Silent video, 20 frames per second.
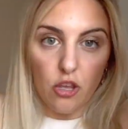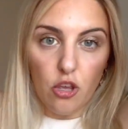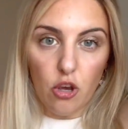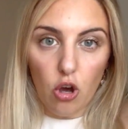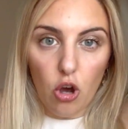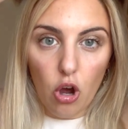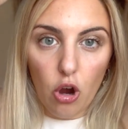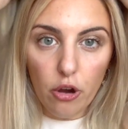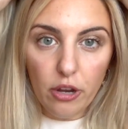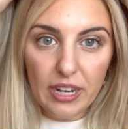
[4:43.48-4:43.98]

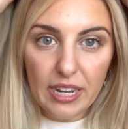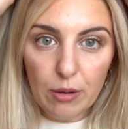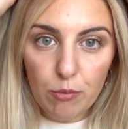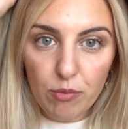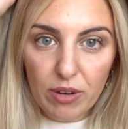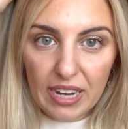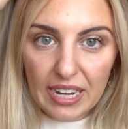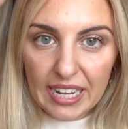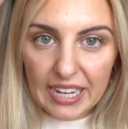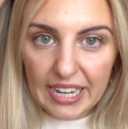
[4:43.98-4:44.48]
you're only
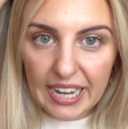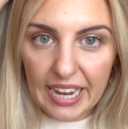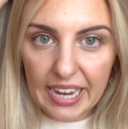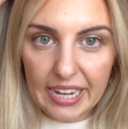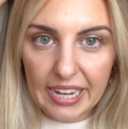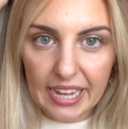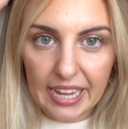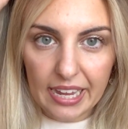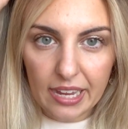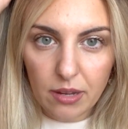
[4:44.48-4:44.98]
really
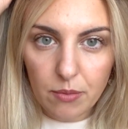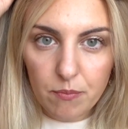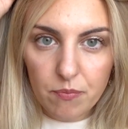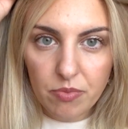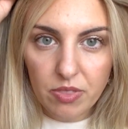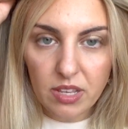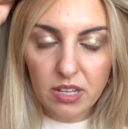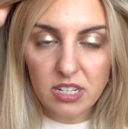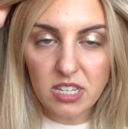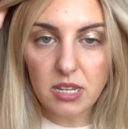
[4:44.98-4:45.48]
needing
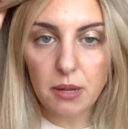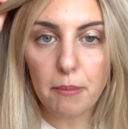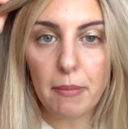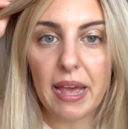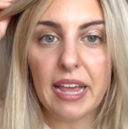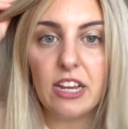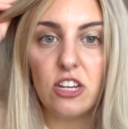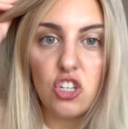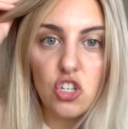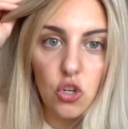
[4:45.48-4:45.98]
to
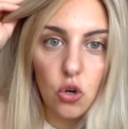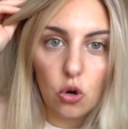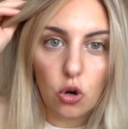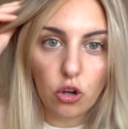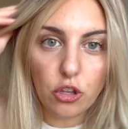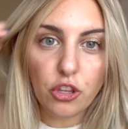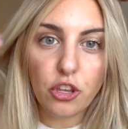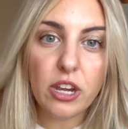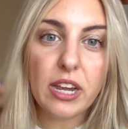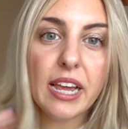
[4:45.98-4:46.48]
make sure
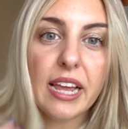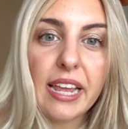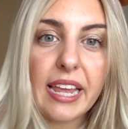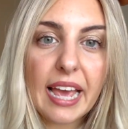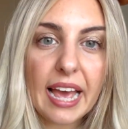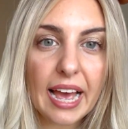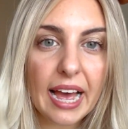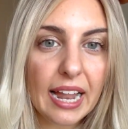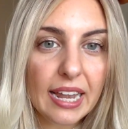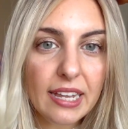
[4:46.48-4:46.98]
you can
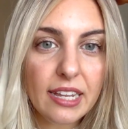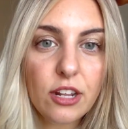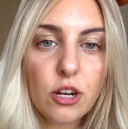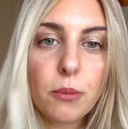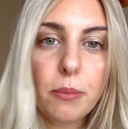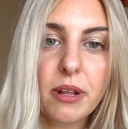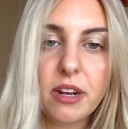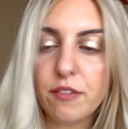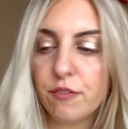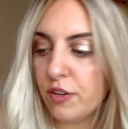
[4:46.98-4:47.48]
get a little
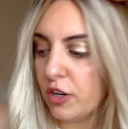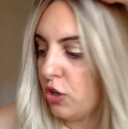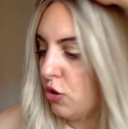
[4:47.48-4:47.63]
bit of a